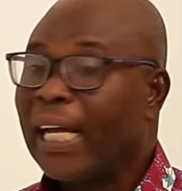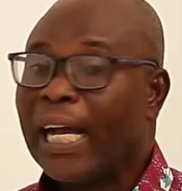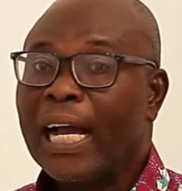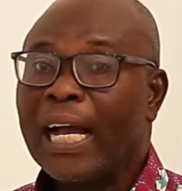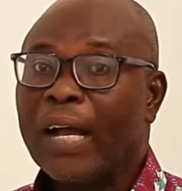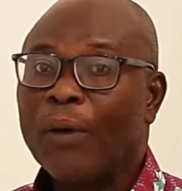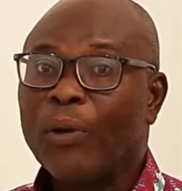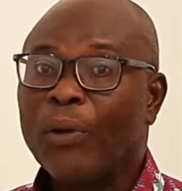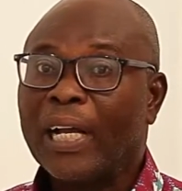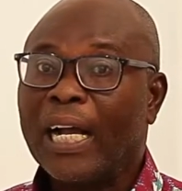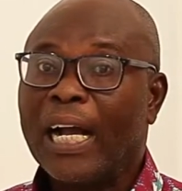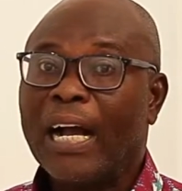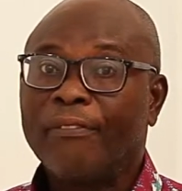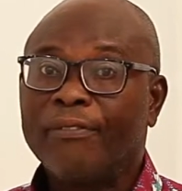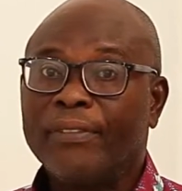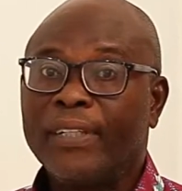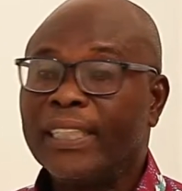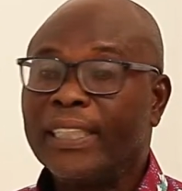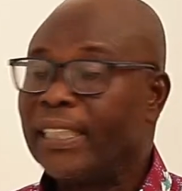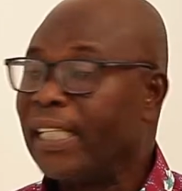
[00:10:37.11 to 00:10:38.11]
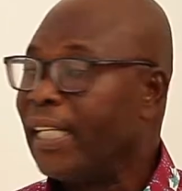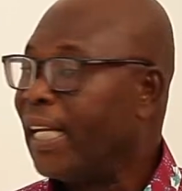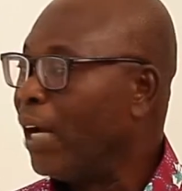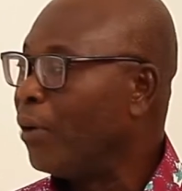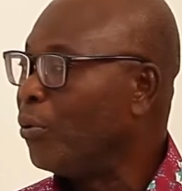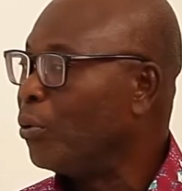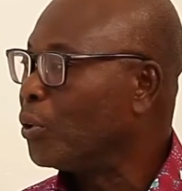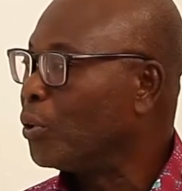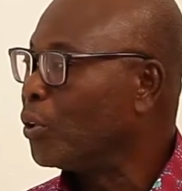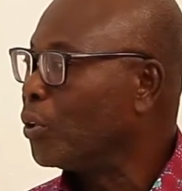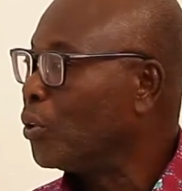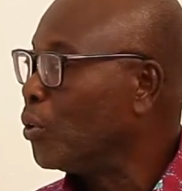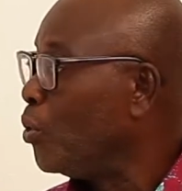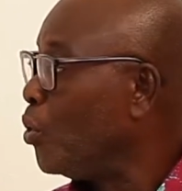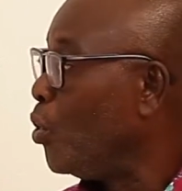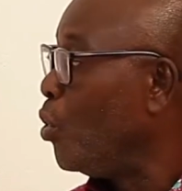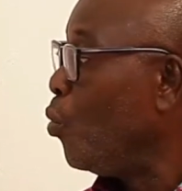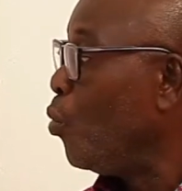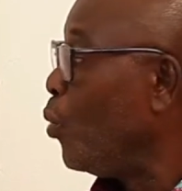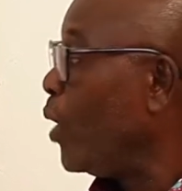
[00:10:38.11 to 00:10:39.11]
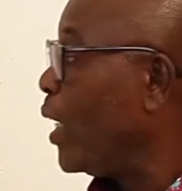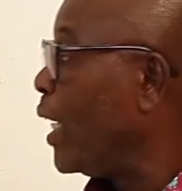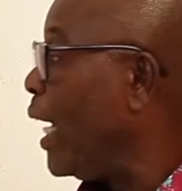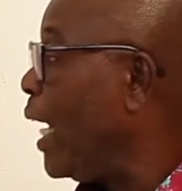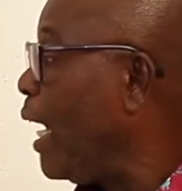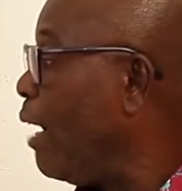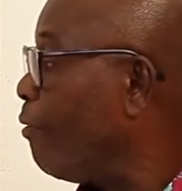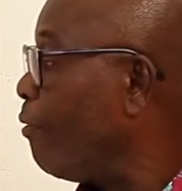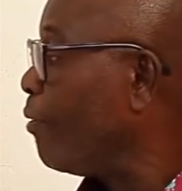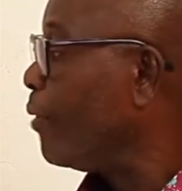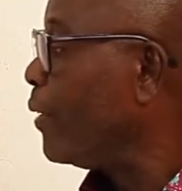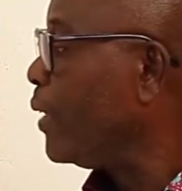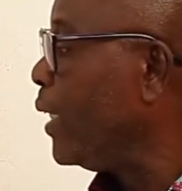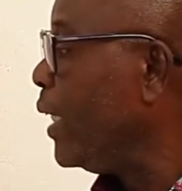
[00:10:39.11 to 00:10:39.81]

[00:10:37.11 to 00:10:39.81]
have three scenarios. We can have three